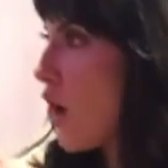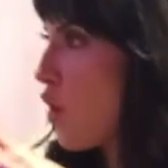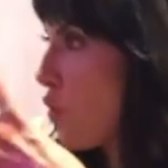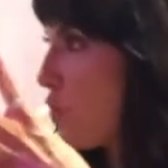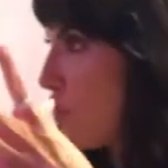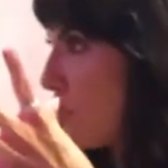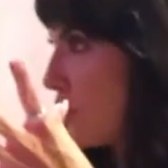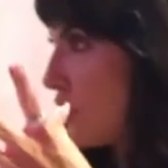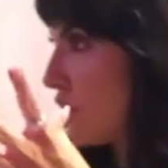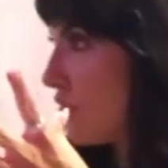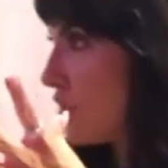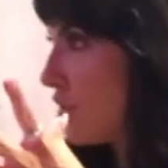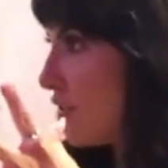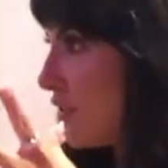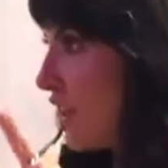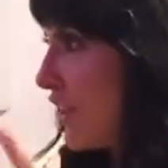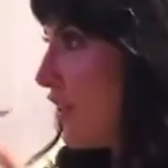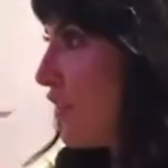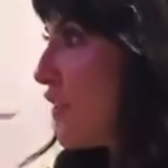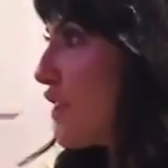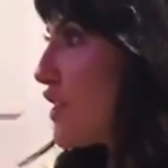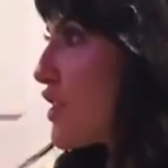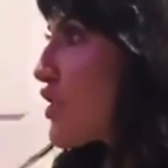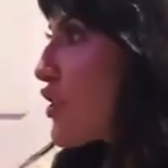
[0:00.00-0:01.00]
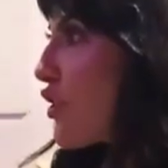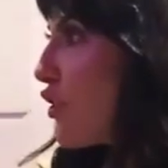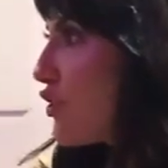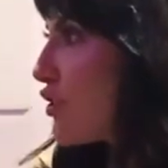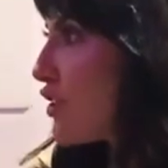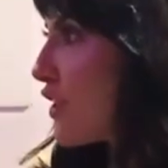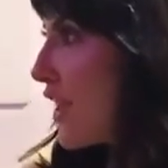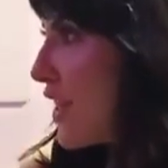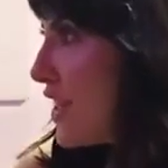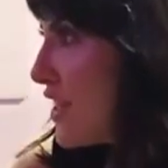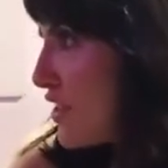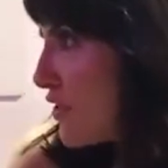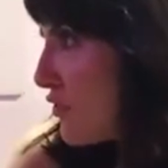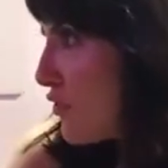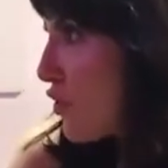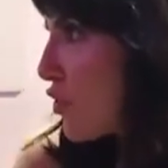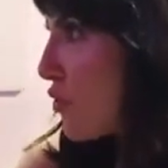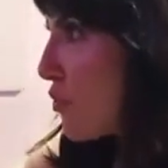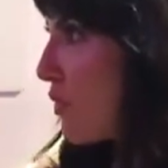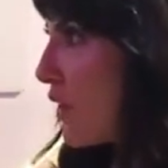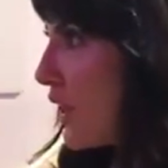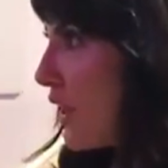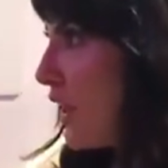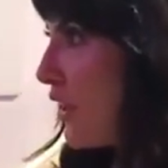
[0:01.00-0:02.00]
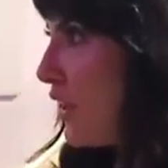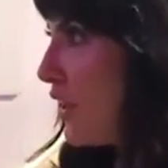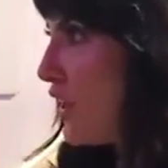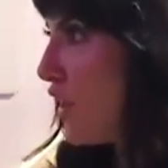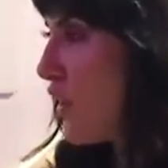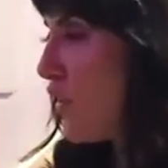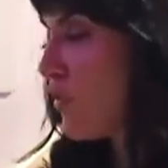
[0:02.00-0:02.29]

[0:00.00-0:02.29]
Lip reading: open in this contest for me,